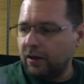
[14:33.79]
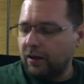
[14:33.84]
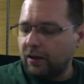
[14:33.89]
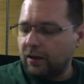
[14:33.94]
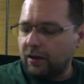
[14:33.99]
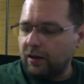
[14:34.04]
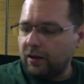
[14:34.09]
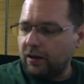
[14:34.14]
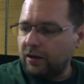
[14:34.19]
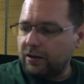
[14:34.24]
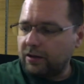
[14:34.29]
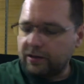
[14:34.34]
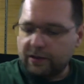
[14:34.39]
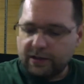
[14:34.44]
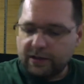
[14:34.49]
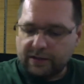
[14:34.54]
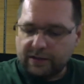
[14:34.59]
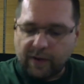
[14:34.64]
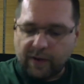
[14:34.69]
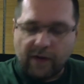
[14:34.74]
And
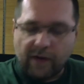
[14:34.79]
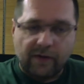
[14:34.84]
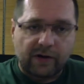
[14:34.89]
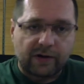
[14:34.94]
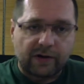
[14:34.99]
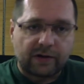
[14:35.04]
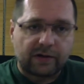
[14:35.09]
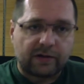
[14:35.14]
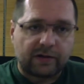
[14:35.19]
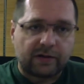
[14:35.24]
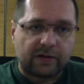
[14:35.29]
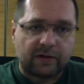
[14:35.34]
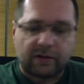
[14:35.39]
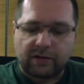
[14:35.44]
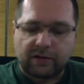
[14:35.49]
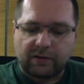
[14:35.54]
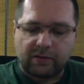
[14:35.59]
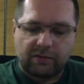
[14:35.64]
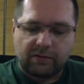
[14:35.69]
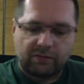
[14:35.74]
it is powered
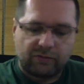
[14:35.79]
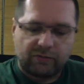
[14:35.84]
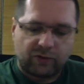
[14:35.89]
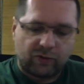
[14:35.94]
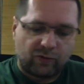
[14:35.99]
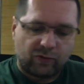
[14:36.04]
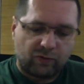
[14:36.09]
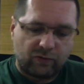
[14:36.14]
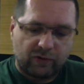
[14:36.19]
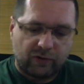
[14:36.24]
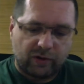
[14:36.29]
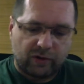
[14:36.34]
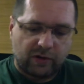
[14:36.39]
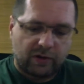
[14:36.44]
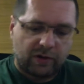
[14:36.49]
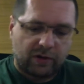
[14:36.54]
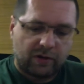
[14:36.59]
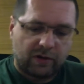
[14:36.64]
through the